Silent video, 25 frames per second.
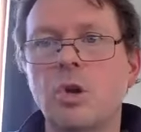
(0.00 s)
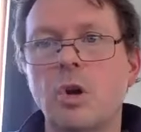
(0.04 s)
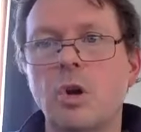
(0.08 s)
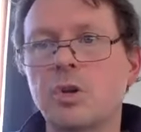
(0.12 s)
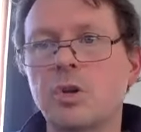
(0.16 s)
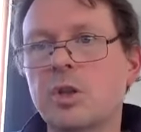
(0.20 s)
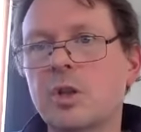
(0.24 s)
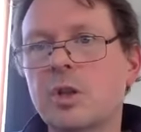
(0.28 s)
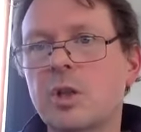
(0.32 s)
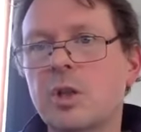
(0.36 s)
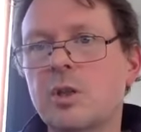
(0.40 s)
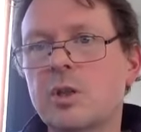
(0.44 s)

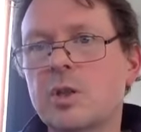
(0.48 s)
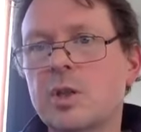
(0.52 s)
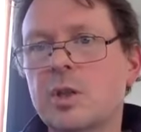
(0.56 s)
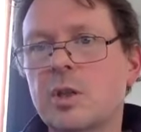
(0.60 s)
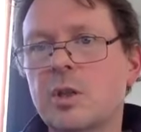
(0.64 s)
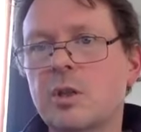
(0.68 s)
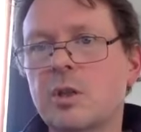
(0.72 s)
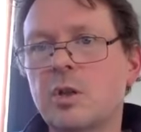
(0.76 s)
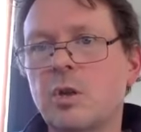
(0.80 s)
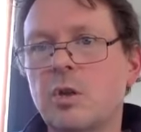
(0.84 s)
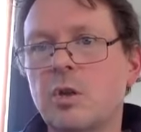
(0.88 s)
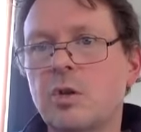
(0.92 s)
continents
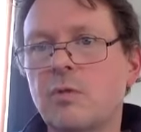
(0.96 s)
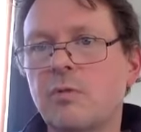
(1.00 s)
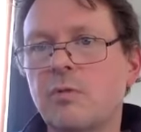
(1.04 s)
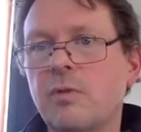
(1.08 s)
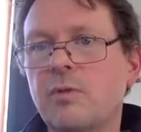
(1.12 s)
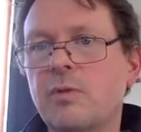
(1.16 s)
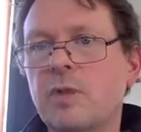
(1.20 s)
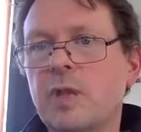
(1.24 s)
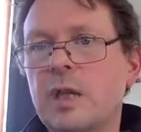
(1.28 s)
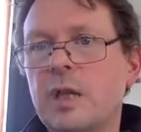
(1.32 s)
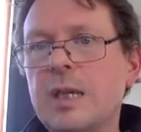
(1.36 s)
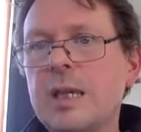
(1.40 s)
and
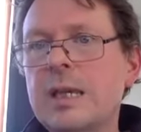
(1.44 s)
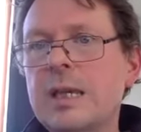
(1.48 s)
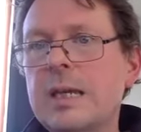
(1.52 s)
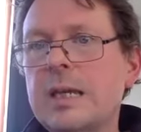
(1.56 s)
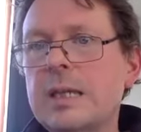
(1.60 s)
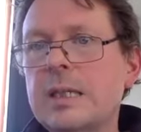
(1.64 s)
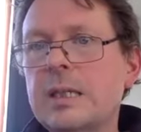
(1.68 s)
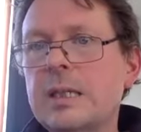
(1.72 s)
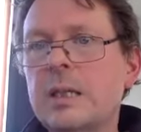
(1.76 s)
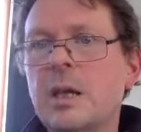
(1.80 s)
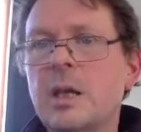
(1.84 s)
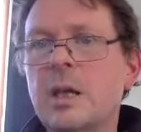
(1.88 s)
250
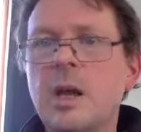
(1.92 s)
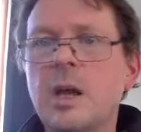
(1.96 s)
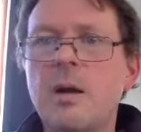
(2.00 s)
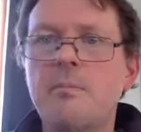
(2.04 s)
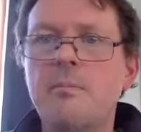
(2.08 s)
years